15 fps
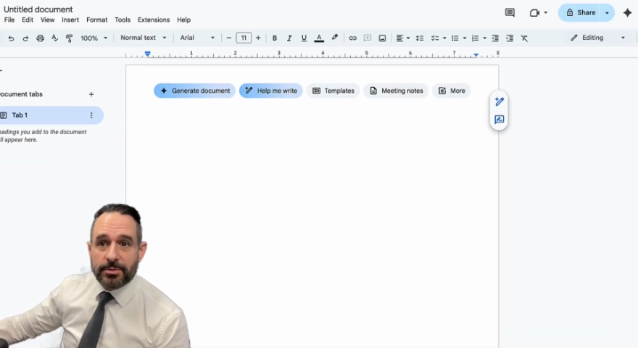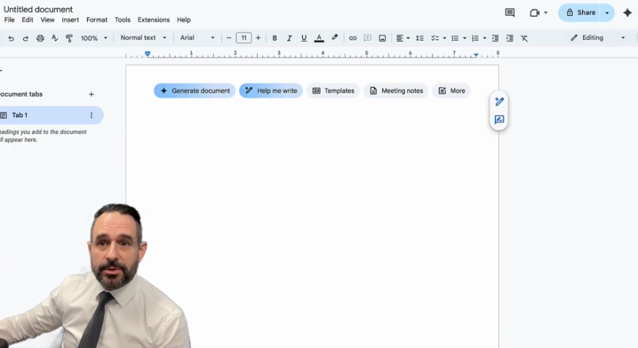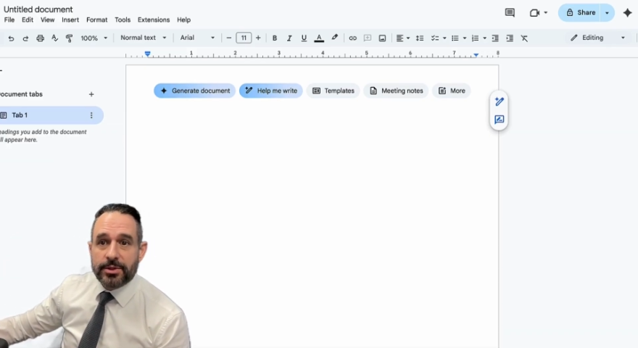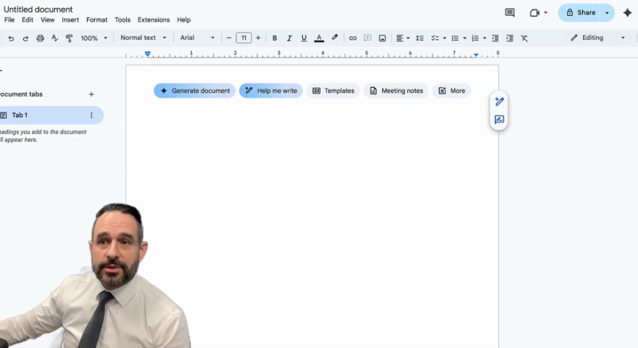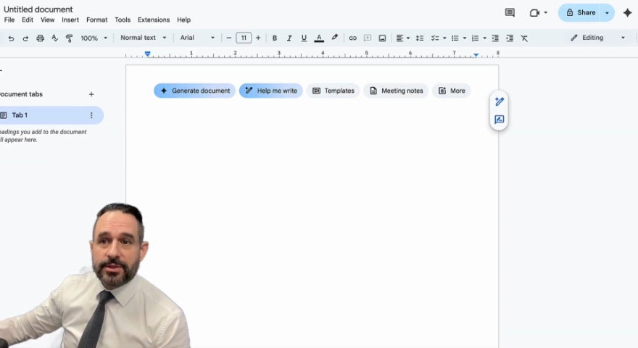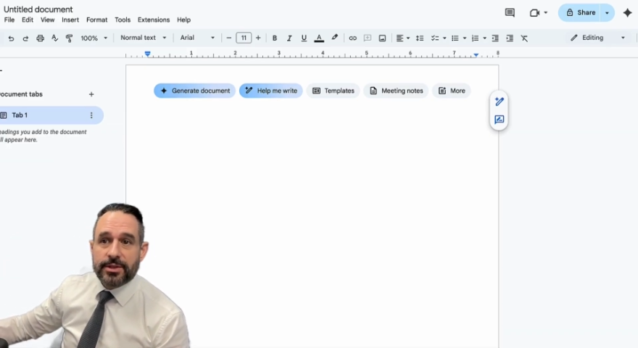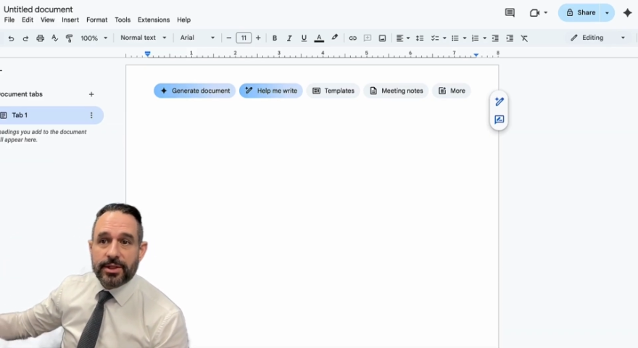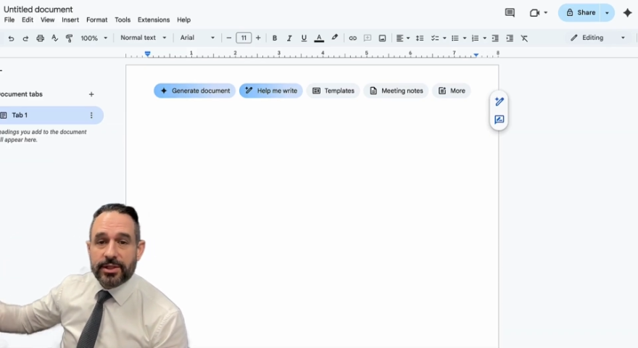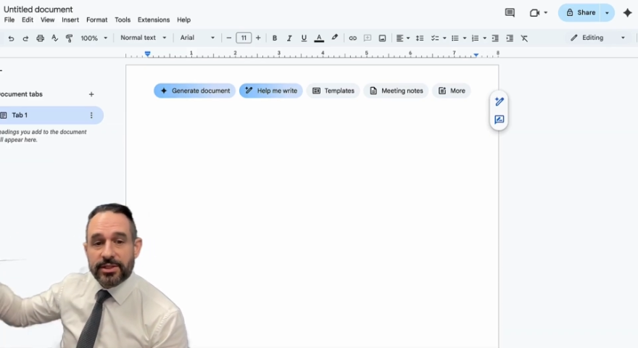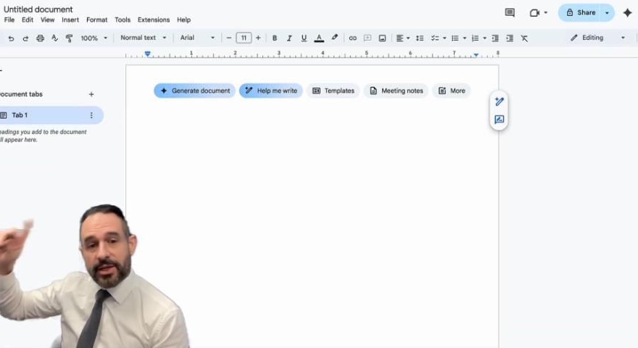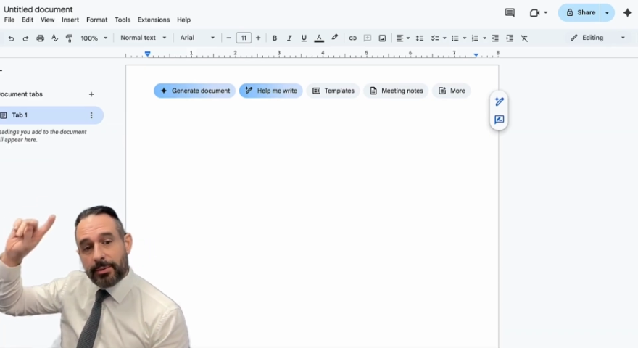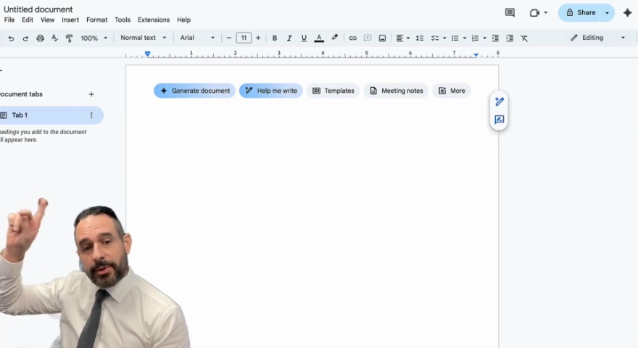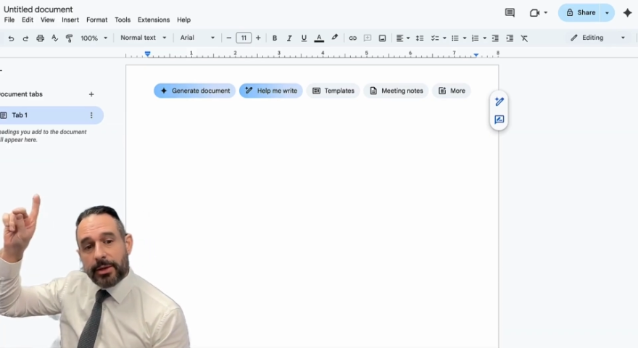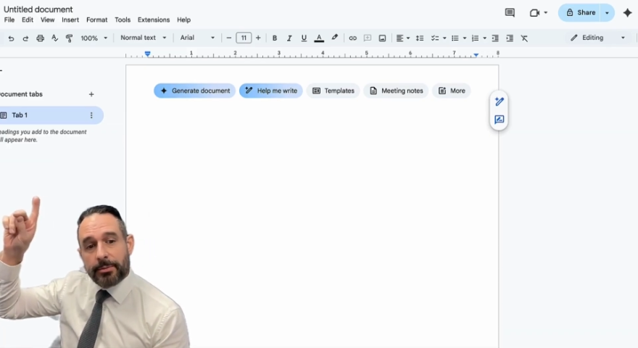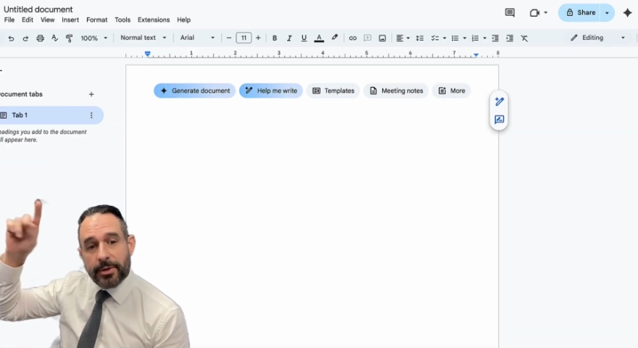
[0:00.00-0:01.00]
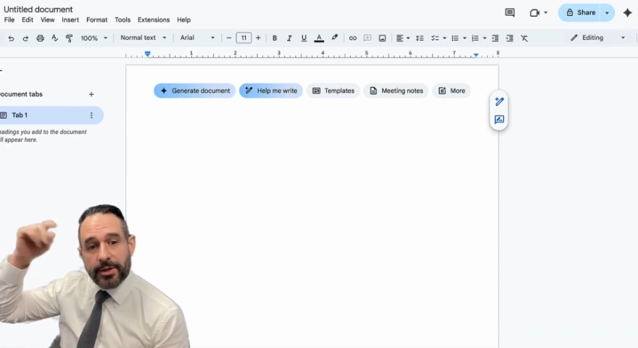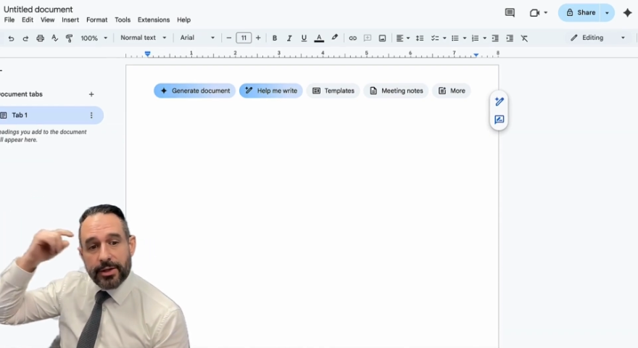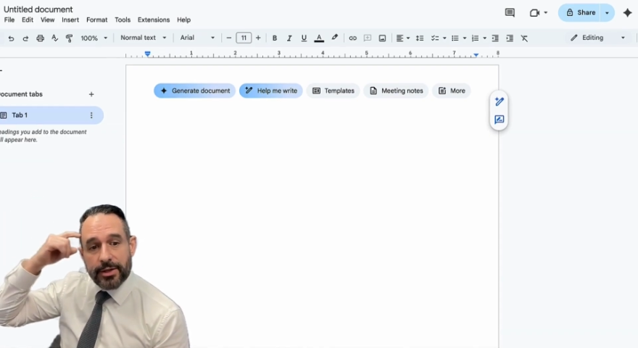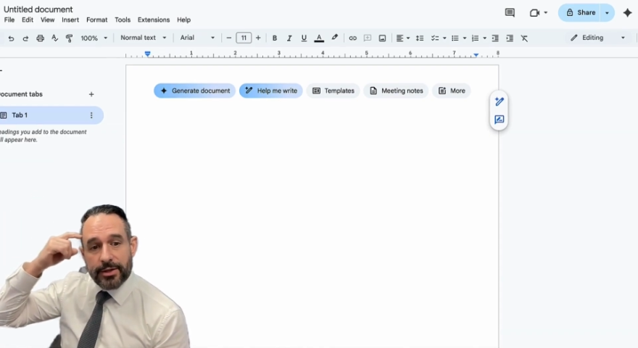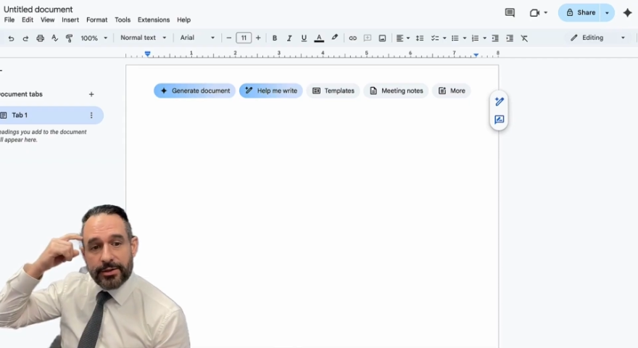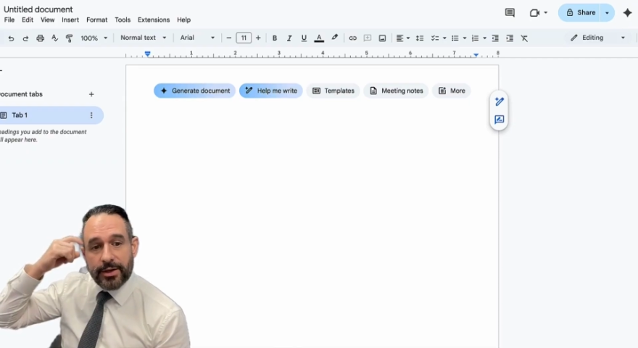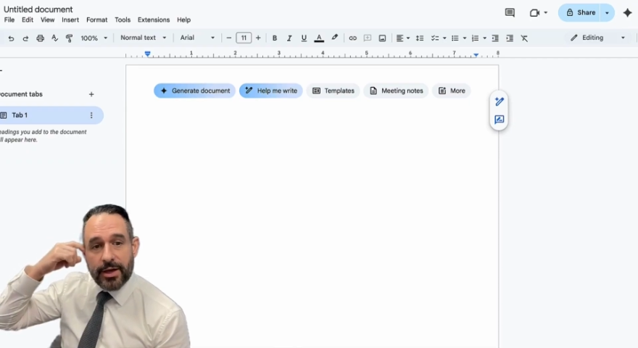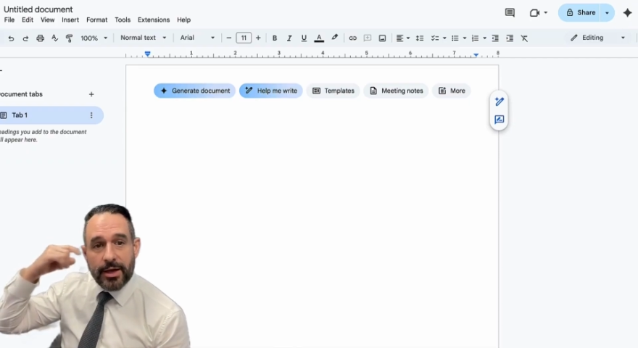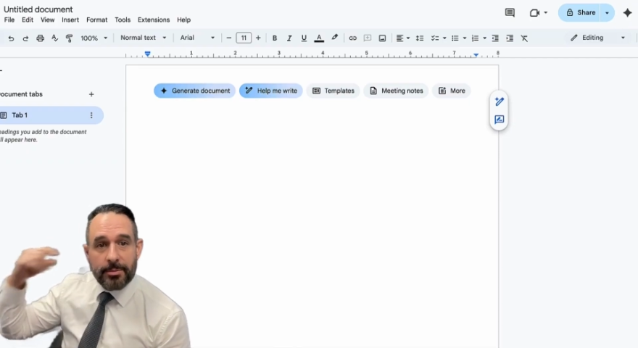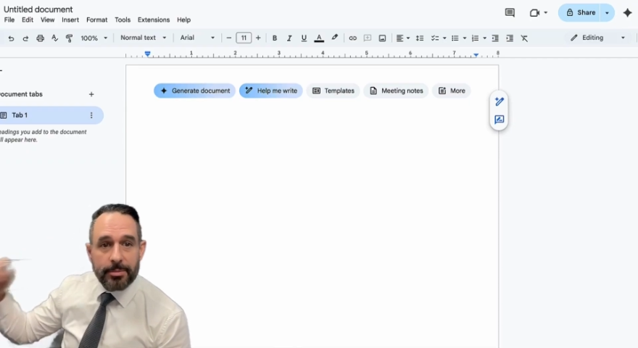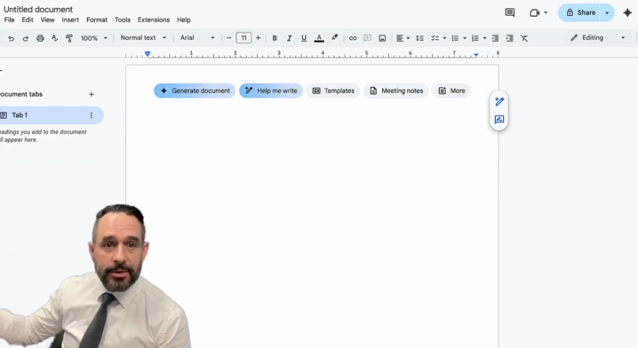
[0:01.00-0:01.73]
we used to see the Gemini button on the top,